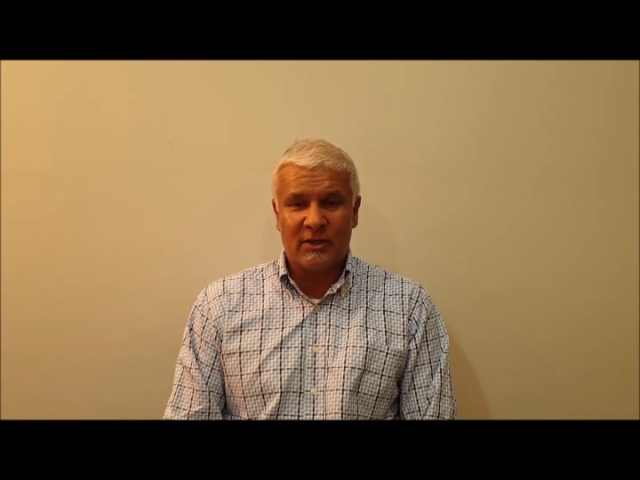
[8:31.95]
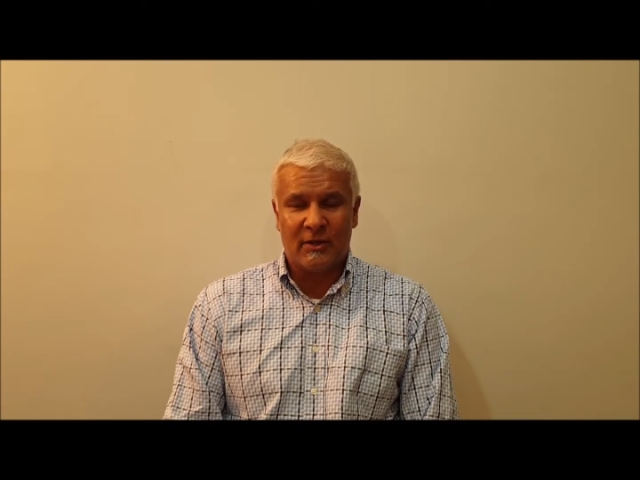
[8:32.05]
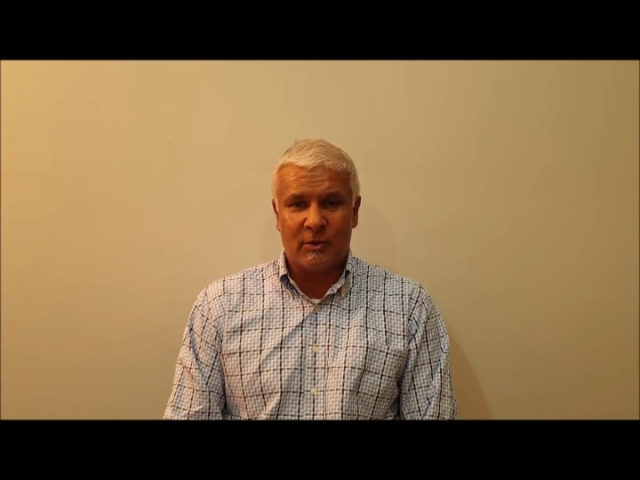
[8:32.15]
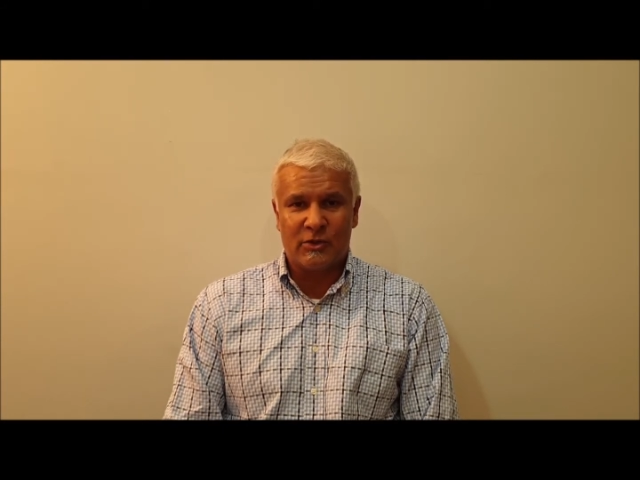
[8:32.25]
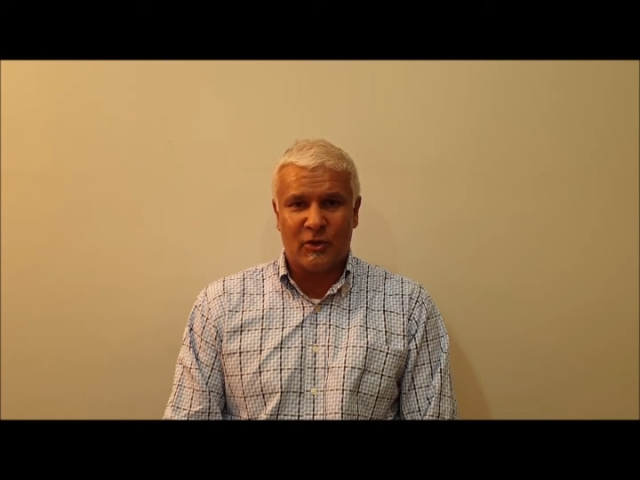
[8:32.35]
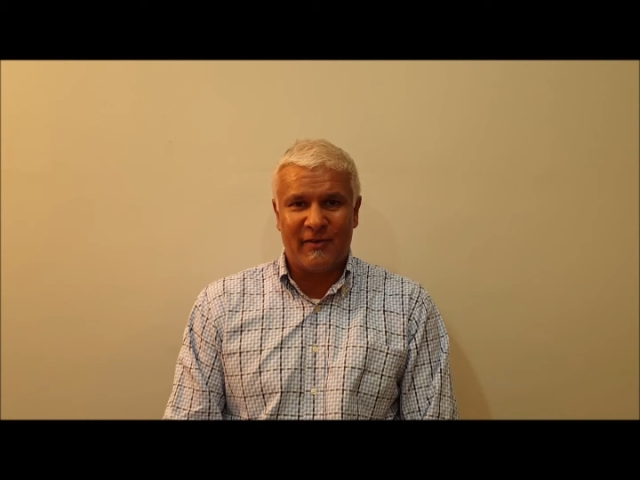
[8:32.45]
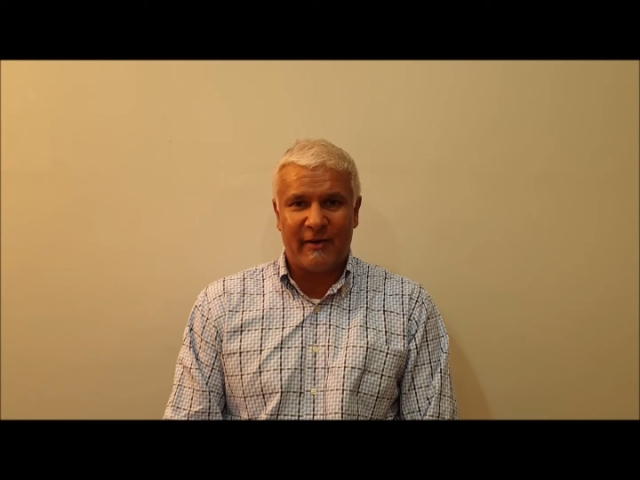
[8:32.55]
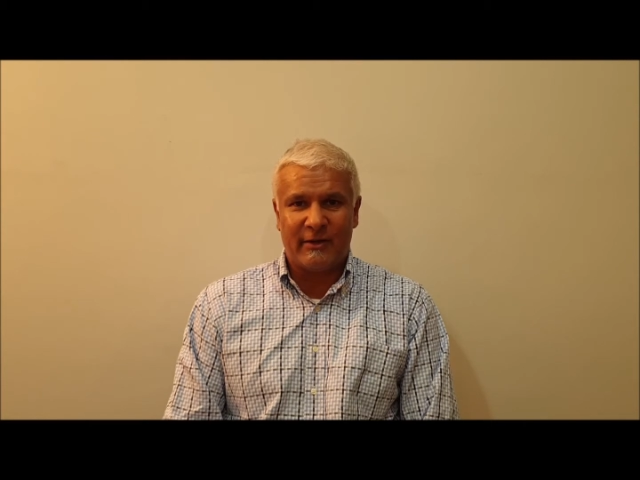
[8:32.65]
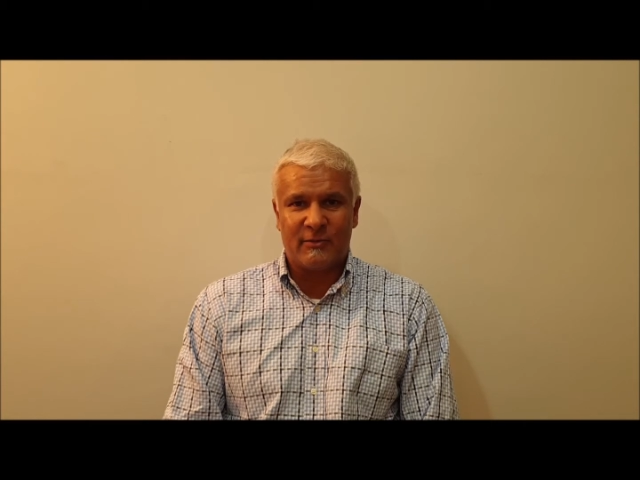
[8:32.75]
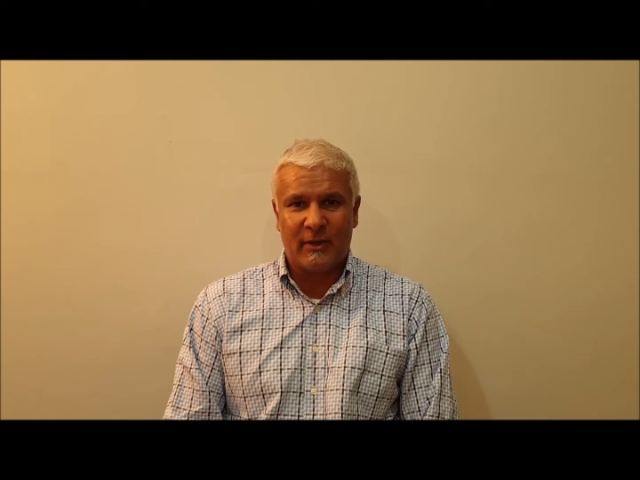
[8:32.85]
sort of
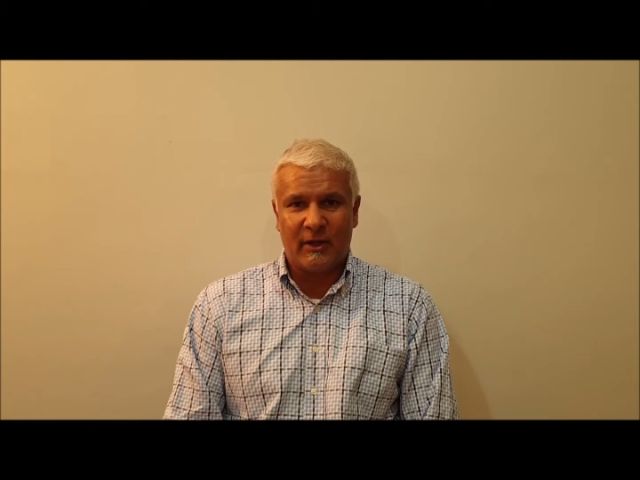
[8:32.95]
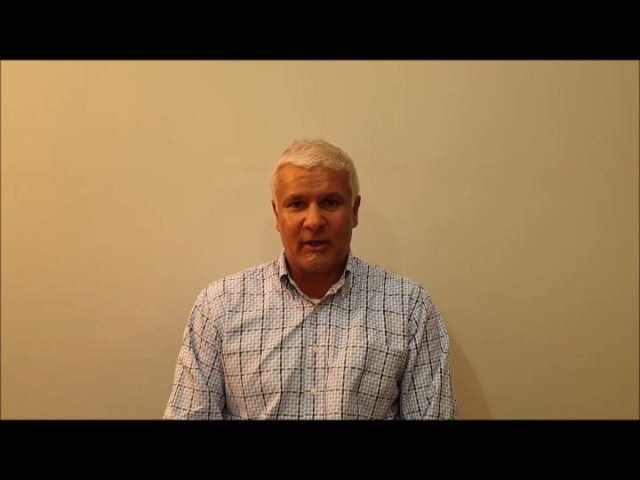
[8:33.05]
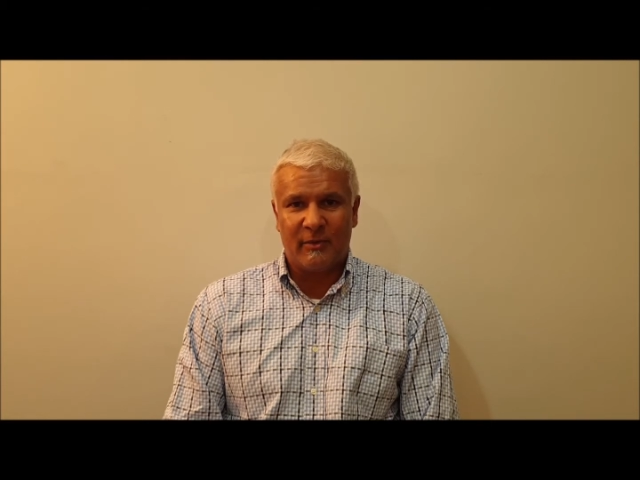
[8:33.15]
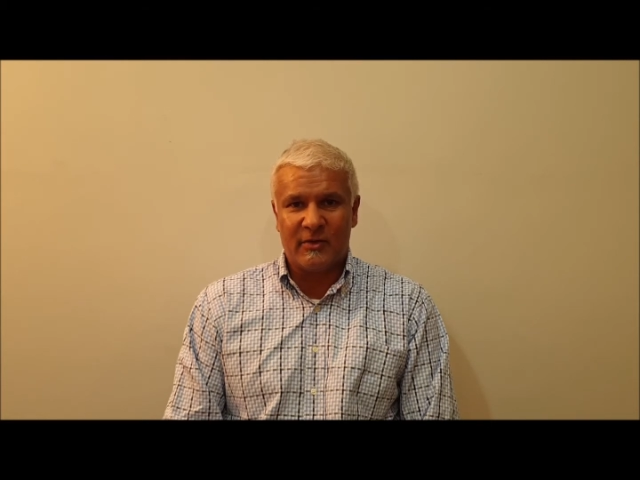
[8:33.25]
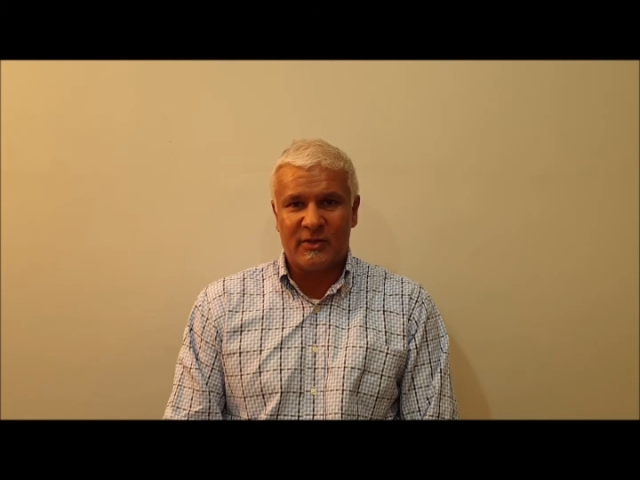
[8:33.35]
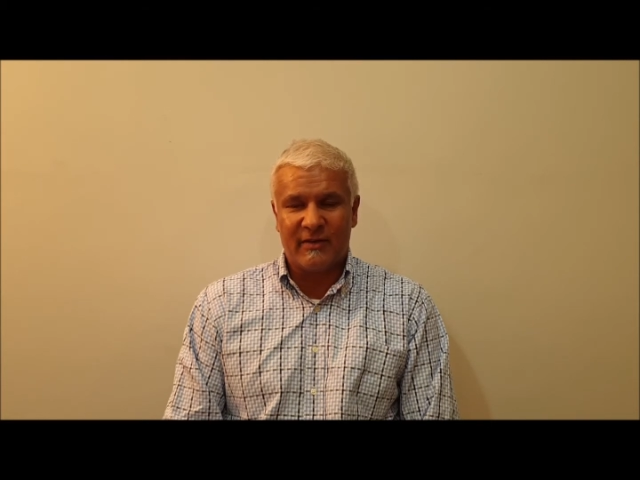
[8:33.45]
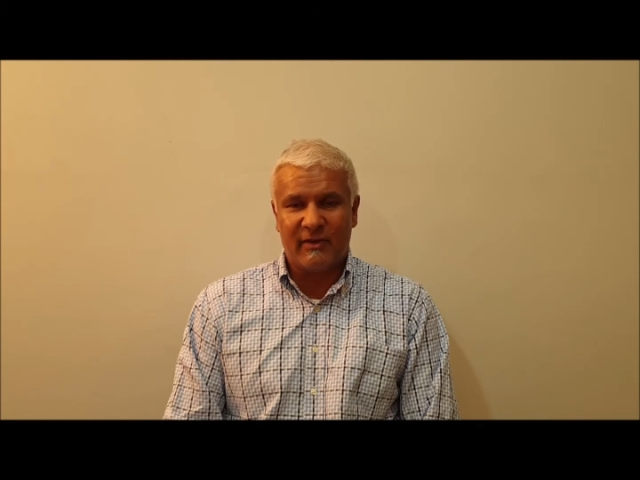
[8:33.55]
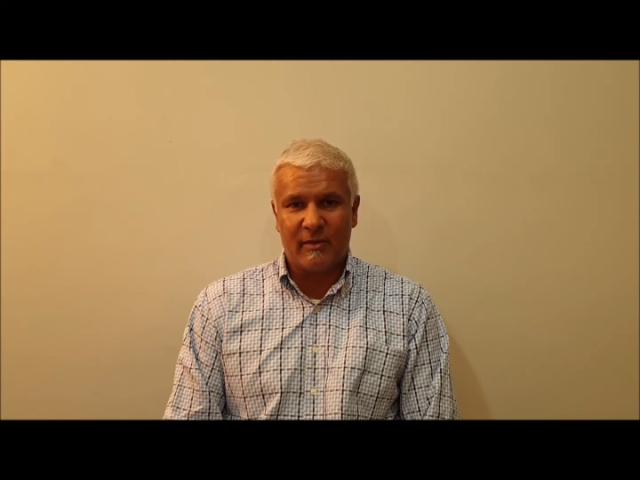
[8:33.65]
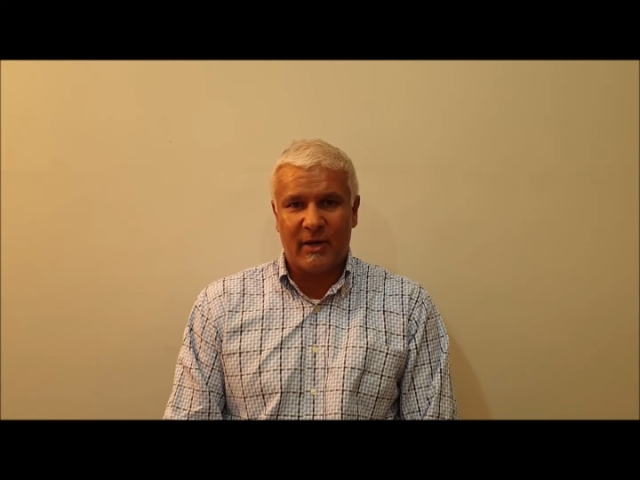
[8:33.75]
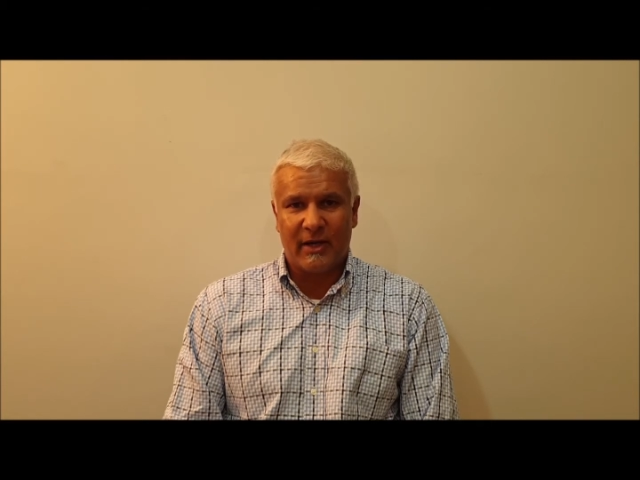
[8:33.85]
areas where they're going to be
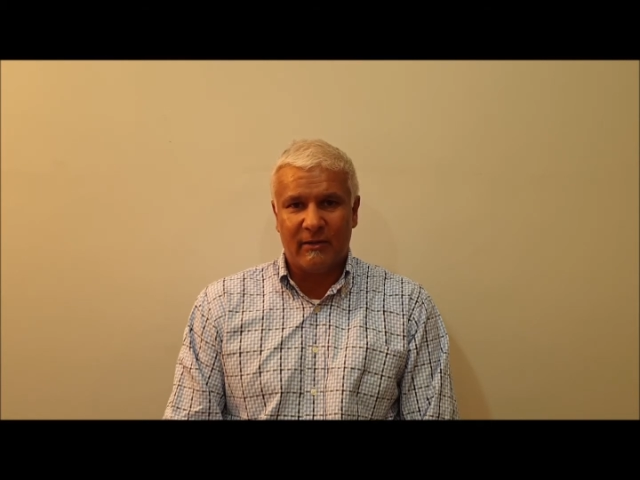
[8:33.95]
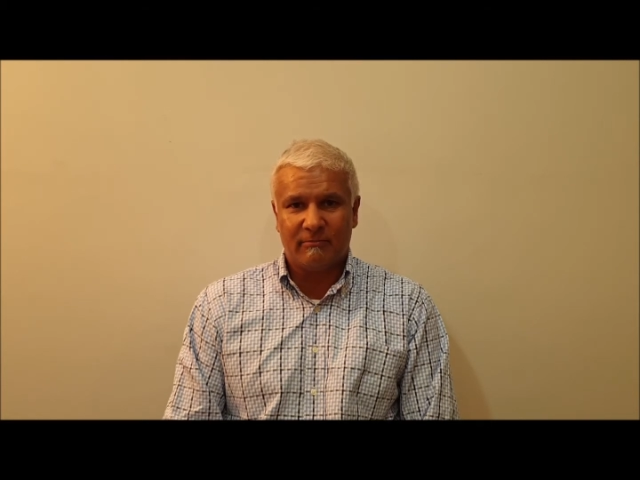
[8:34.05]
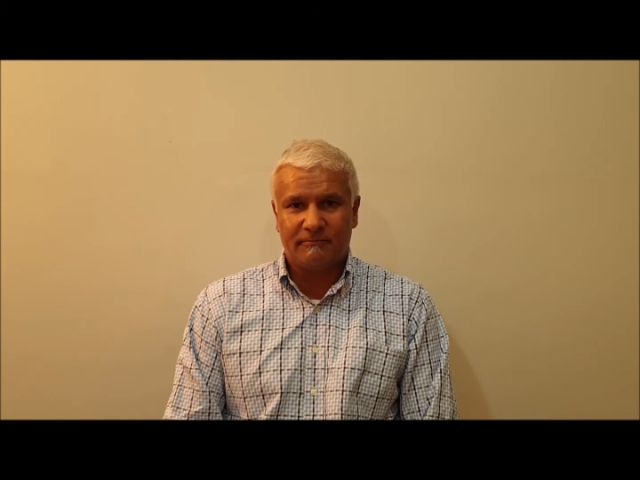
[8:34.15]
receiving the money.